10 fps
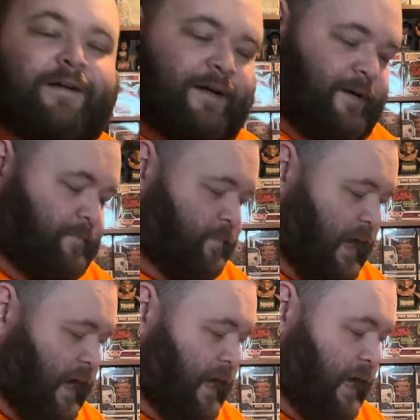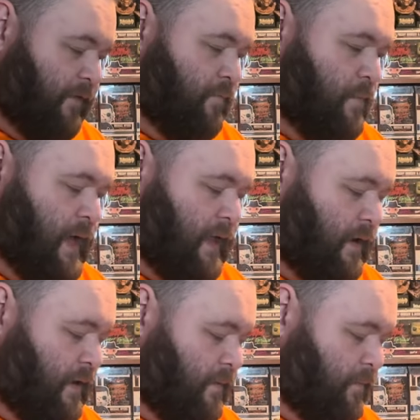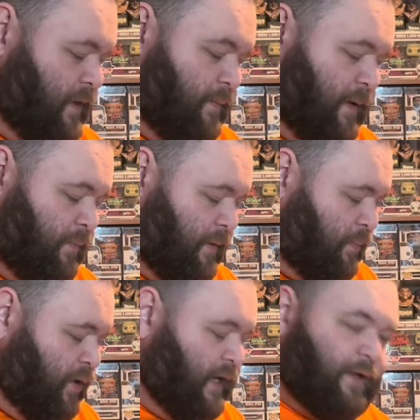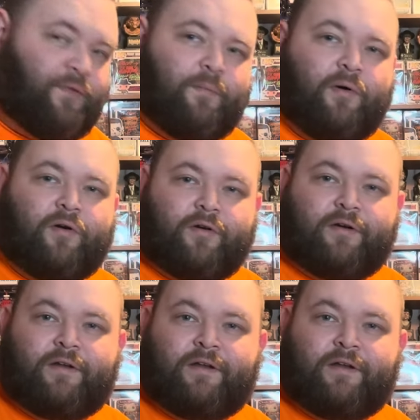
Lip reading: I have met the people that put out The Barn.